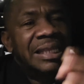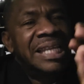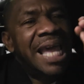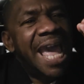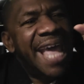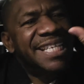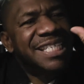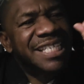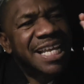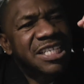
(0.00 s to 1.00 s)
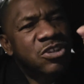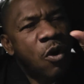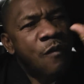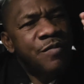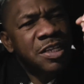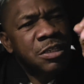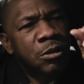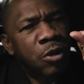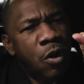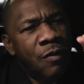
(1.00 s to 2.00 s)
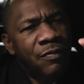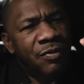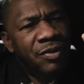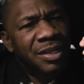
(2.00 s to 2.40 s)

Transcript: The essence of his love